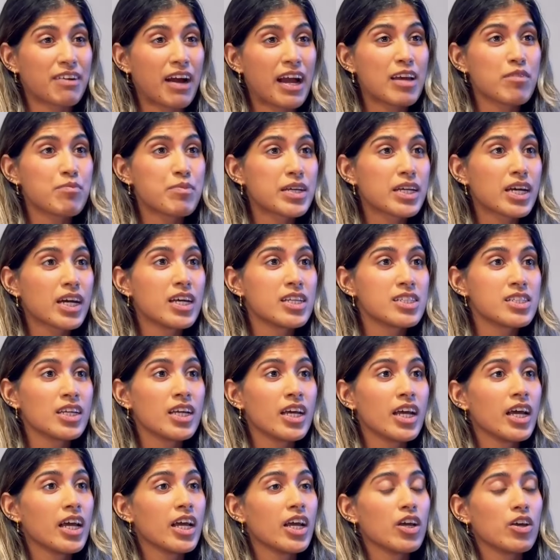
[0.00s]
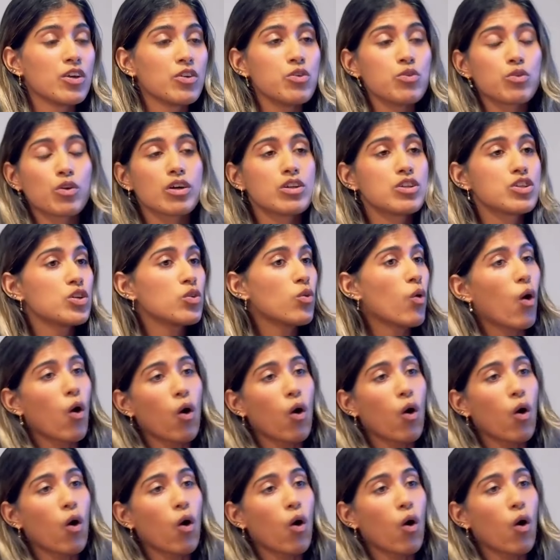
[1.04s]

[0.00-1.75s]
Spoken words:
right? Because you could do